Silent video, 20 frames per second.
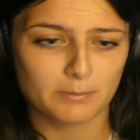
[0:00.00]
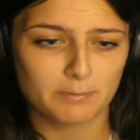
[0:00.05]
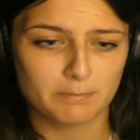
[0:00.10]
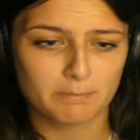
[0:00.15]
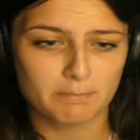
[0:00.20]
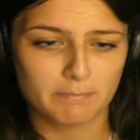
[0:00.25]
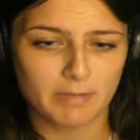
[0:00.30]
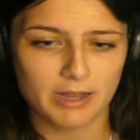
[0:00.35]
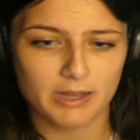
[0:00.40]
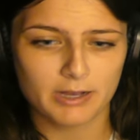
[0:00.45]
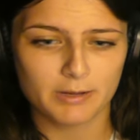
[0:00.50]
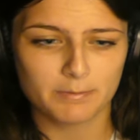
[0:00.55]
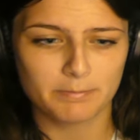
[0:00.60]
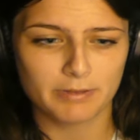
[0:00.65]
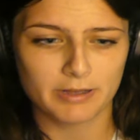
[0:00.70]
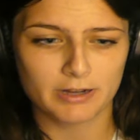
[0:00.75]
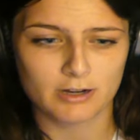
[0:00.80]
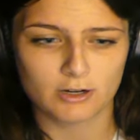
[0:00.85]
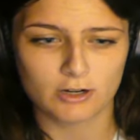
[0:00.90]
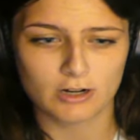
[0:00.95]
Mike
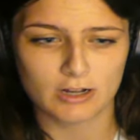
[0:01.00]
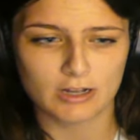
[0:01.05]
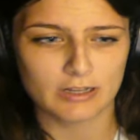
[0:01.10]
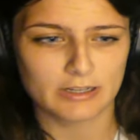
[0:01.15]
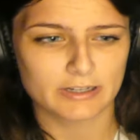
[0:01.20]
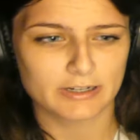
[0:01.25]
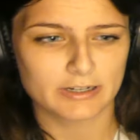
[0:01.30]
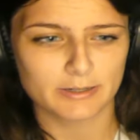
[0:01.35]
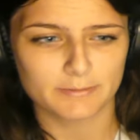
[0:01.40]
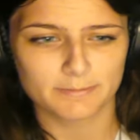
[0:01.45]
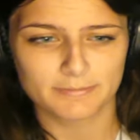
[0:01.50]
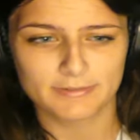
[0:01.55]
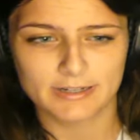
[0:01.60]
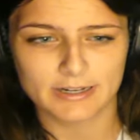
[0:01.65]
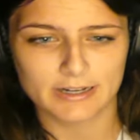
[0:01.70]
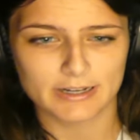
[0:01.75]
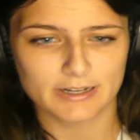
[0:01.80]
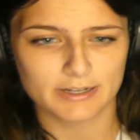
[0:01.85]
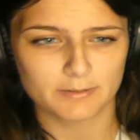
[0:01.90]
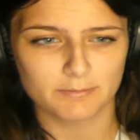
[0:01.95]
better not end up
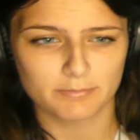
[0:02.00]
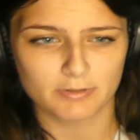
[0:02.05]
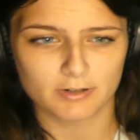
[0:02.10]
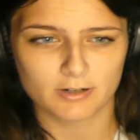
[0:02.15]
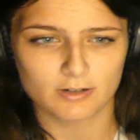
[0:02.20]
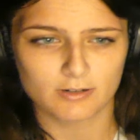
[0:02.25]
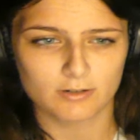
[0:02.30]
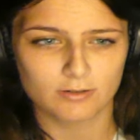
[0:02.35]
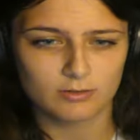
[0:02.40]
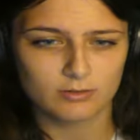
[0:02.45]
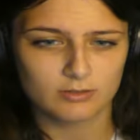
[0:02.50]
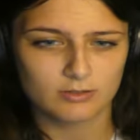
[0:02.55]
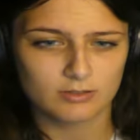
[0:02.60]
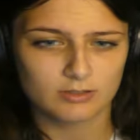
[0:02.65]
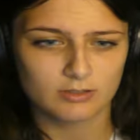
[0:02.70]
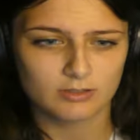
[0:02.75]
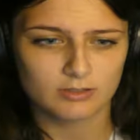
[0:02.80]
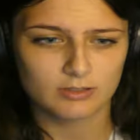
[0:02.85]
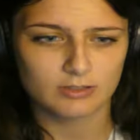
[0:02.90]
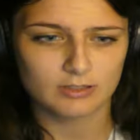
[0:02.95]
dead, bro.
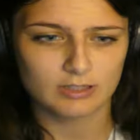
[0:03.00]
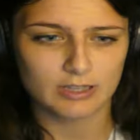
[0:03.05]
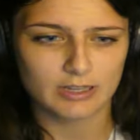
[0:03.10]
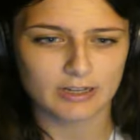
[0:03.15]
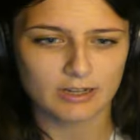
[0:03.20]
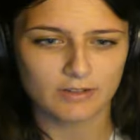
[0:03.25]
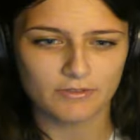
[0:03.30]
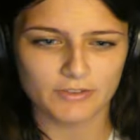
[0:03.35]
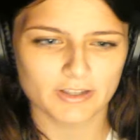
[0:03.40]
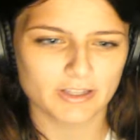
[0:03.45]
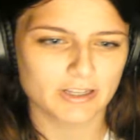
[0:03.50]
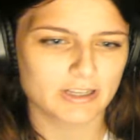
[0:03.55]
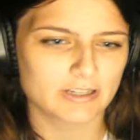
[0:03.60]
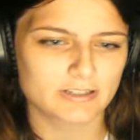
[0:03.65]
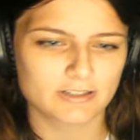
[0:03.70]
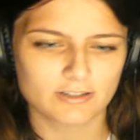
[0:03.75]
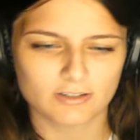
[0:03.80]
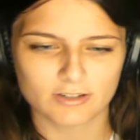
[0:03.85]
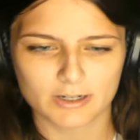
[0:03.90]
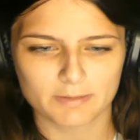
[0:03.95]
Like, I feel like he's
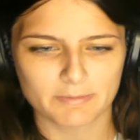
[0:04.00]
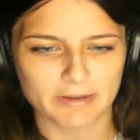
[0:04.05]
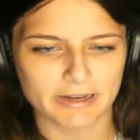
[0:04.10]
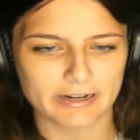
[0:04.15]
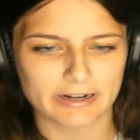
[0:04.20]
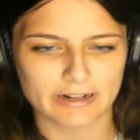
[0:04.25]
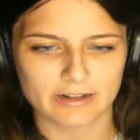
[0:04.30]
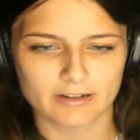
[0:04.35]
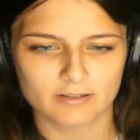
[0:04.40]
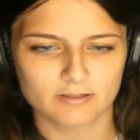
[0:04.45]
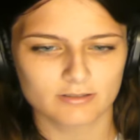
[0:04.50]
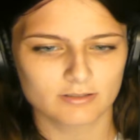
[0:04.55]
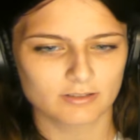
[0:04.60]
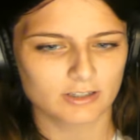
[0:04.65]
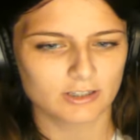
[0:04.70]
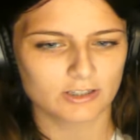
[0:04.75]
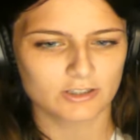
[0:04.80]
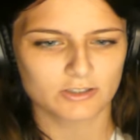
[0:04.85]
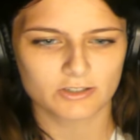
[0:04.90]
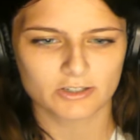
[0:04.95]
still gonna make it out,
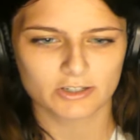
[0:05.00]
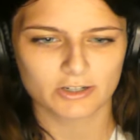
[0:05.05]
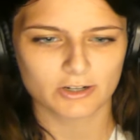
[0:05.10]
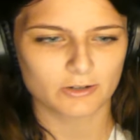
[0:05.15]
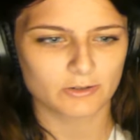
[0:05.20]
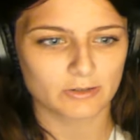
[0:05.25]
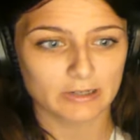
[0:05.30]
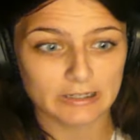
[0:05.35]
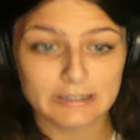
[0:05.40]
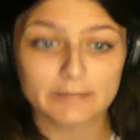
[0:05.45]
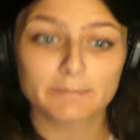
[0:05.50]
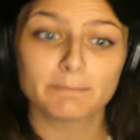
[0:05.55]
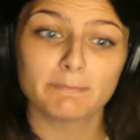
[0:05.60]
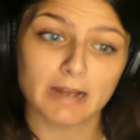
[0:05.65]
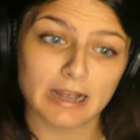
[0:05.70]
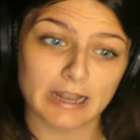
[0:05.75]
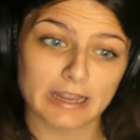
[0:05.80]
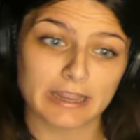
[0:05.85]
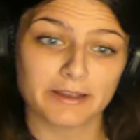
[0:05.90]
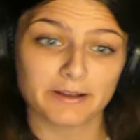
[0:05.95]
cause, you know, it's
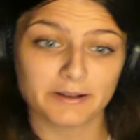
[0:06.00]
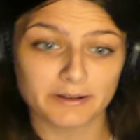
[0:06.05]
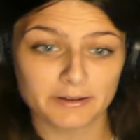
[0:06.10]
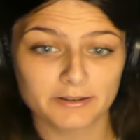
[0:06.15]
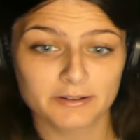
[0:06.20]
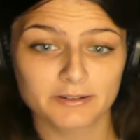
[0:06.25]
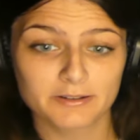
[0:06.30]
Mike.